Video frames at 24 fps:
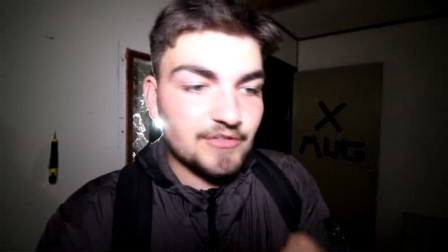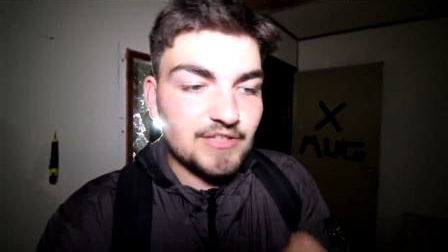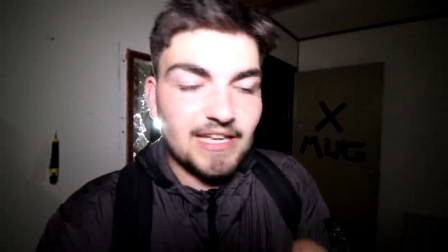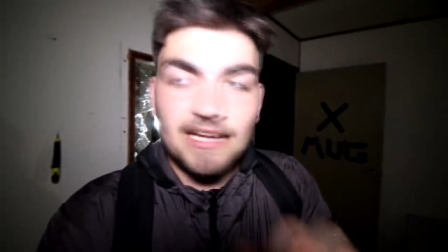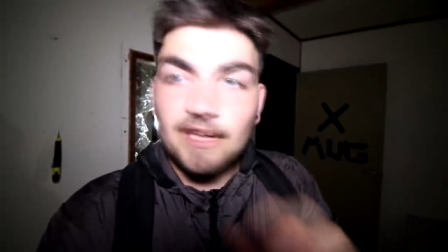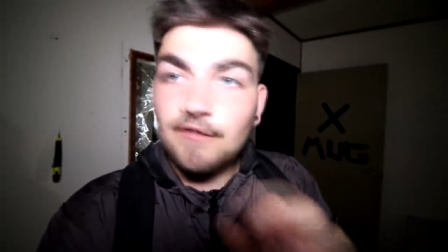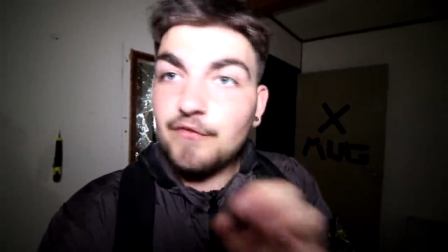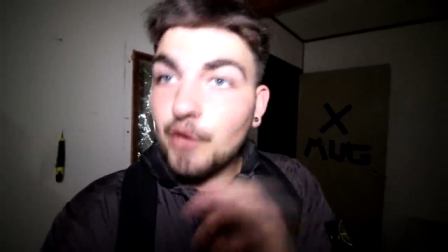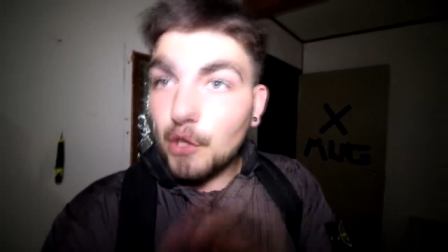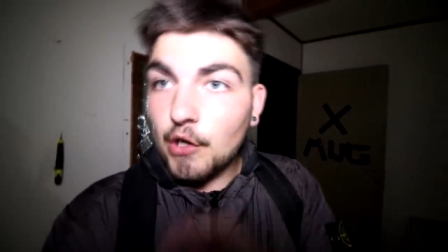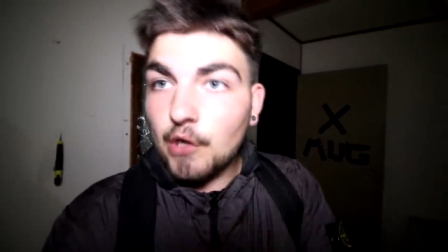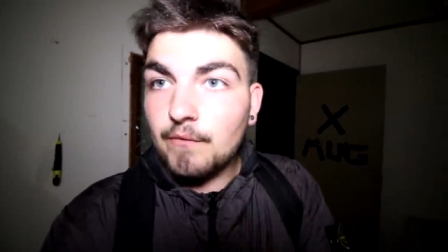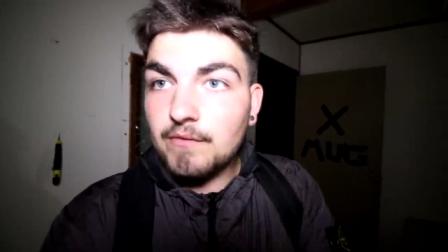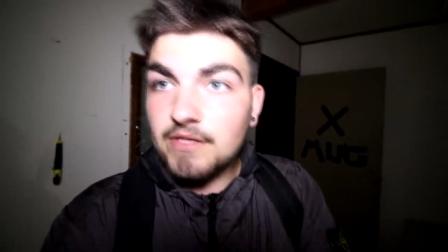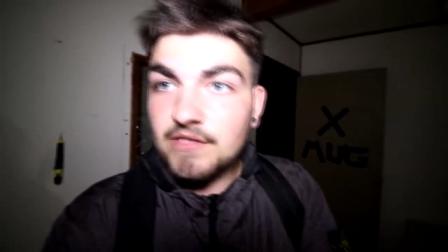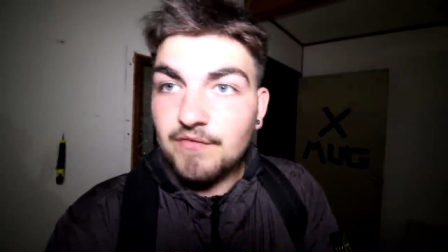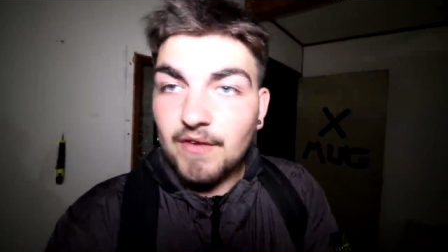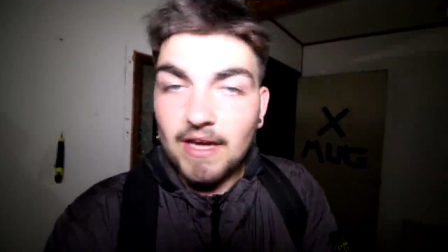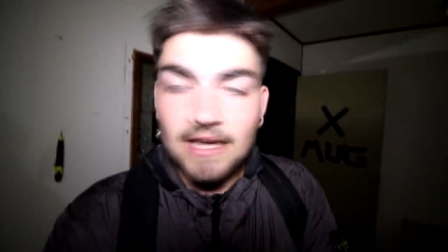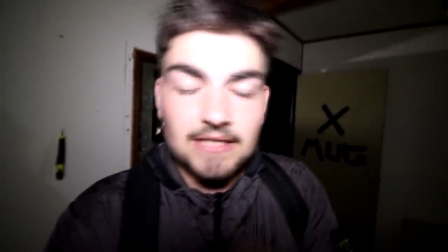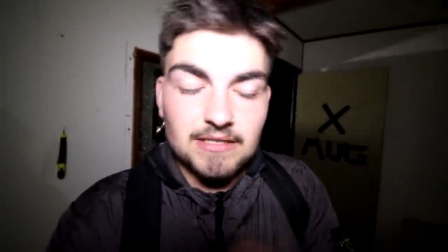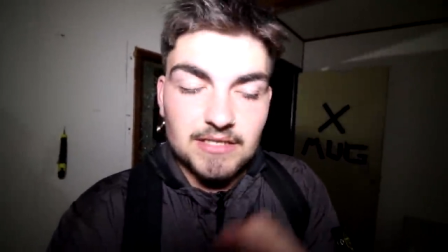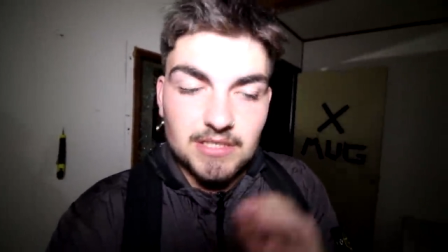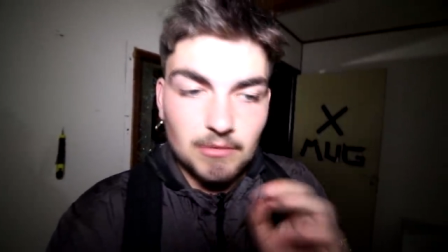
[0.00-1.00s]
and take a photo of his
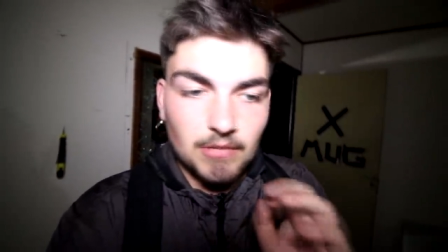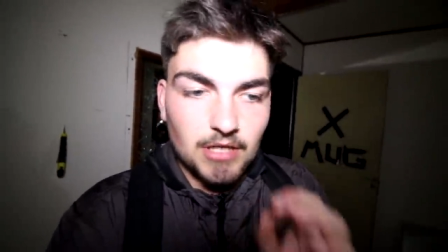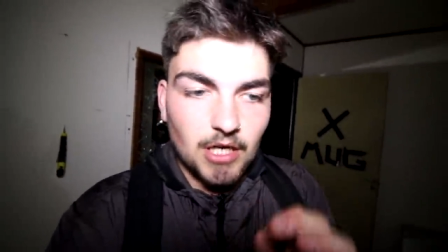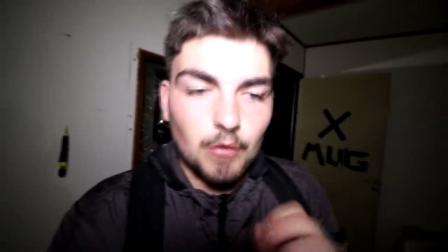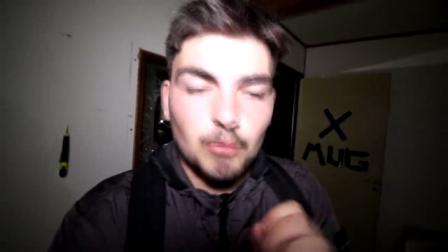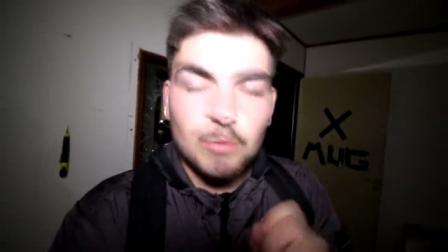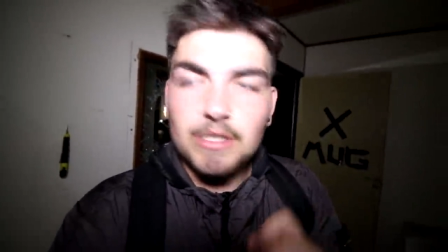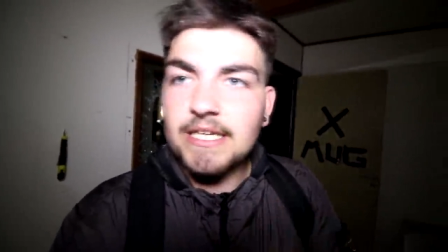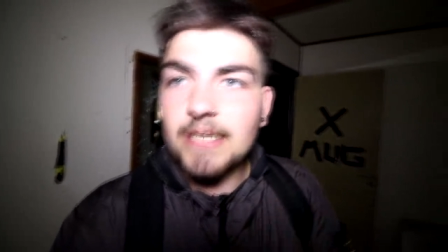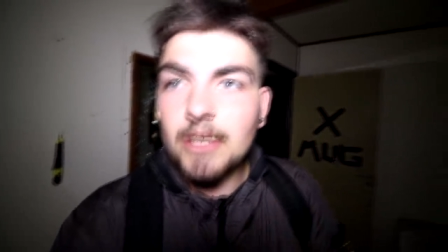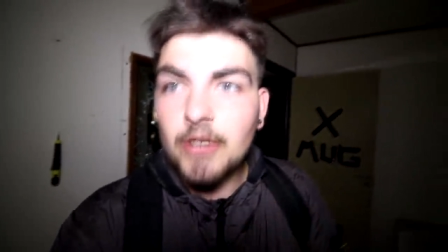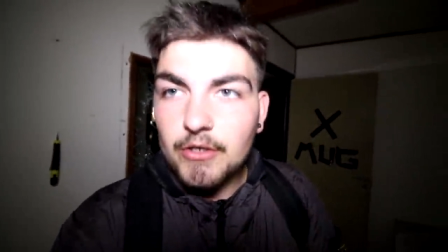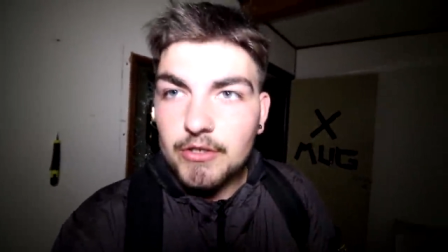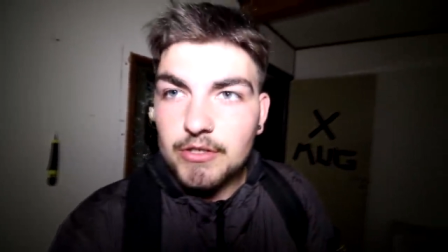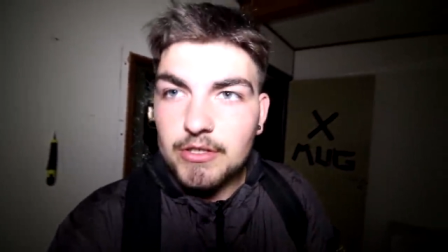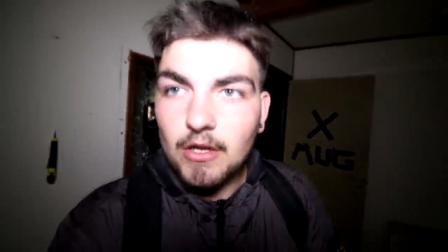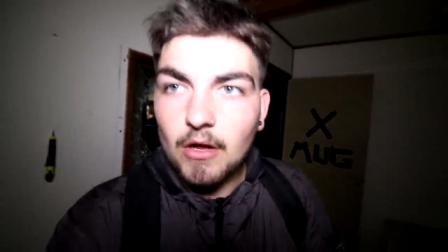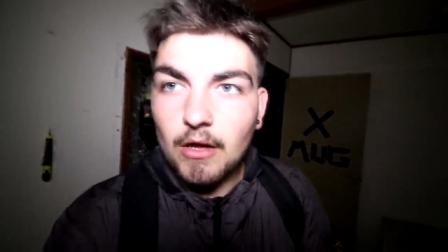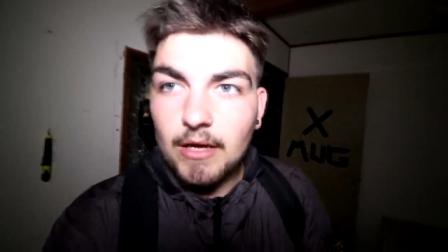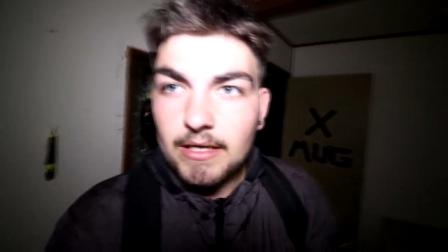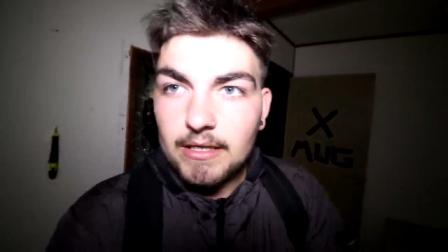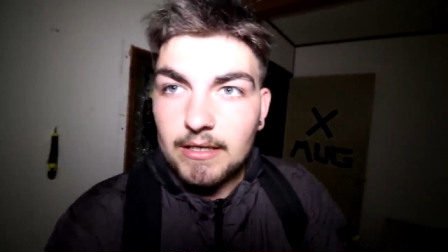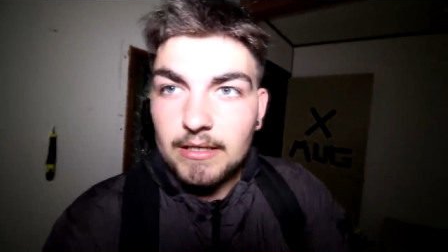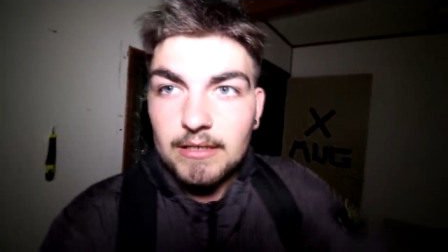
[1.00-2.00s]
face so I know what he looks
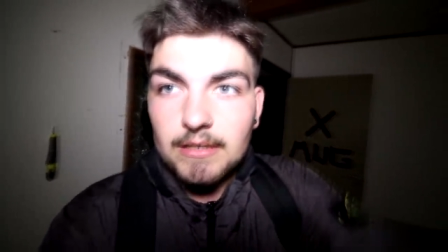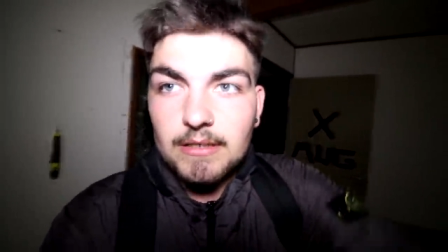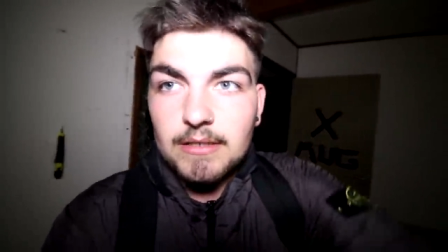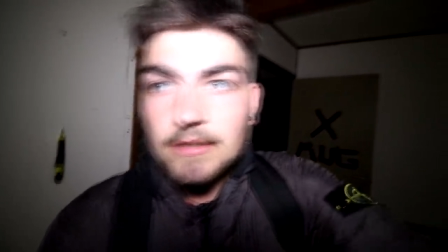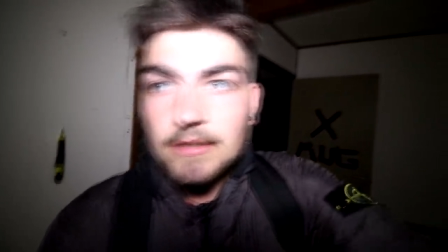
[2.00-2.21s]
like.